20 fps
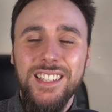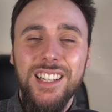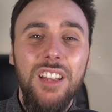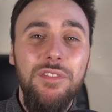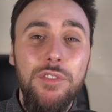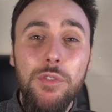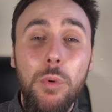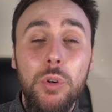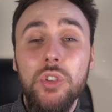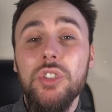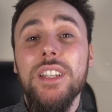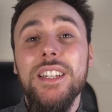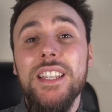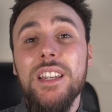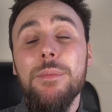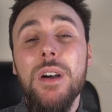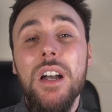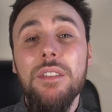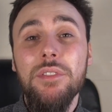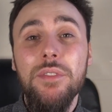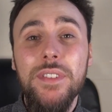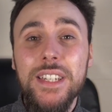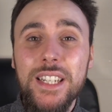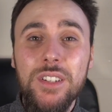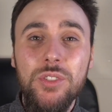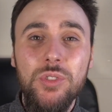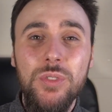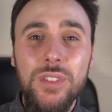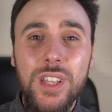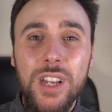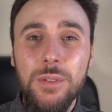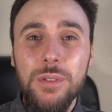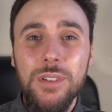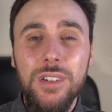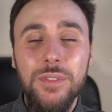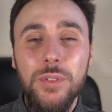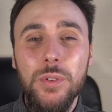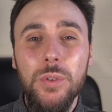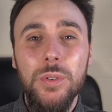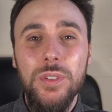If you watched any of my other videos, you know,
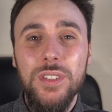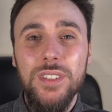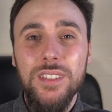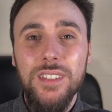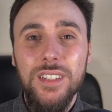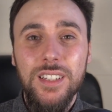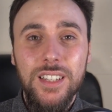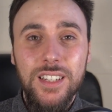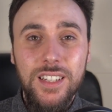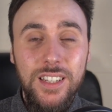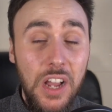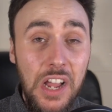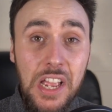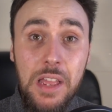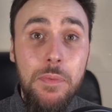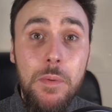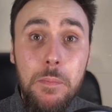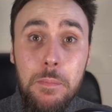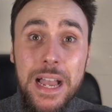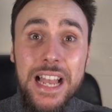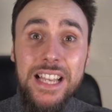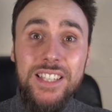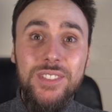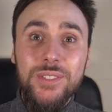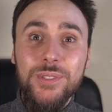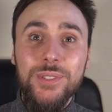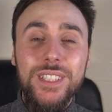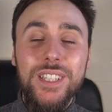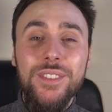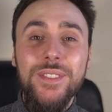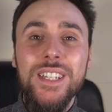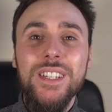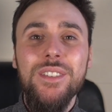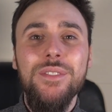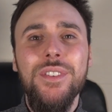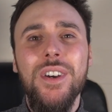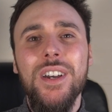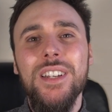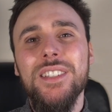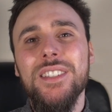of course, I am the master at giving
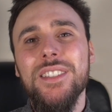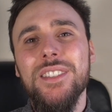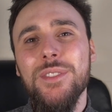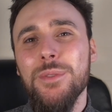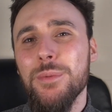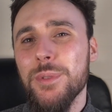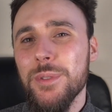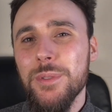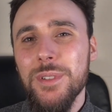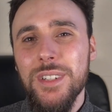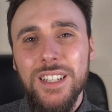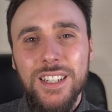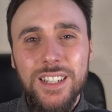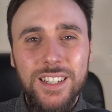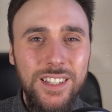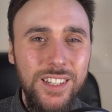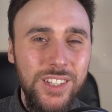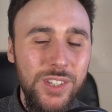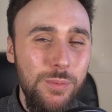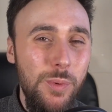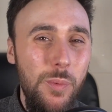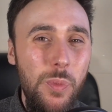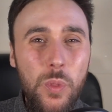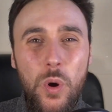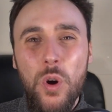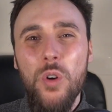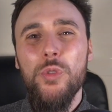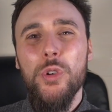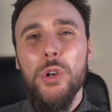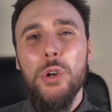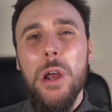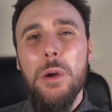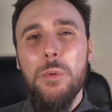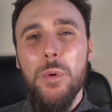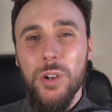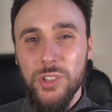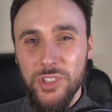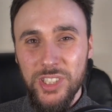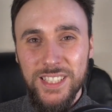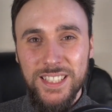advice. You will not regret
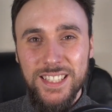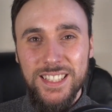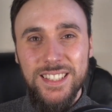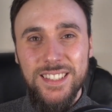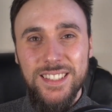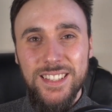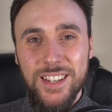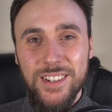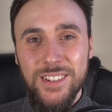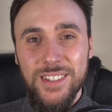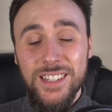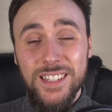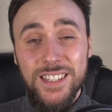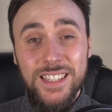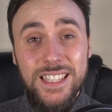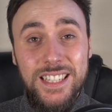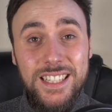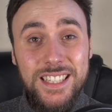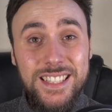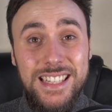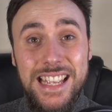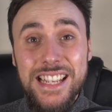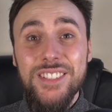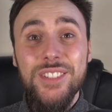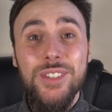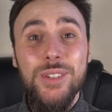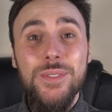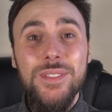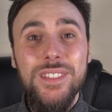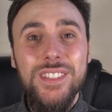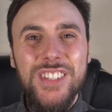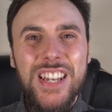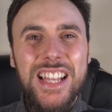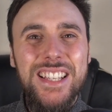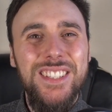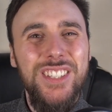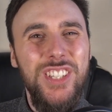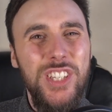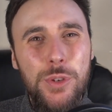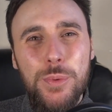watching this. So stay tuned.
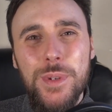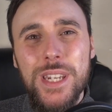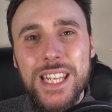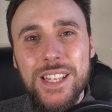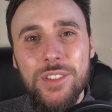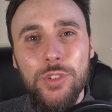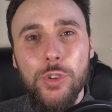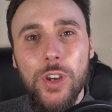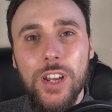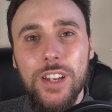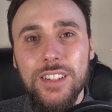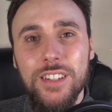Let's cue the intro.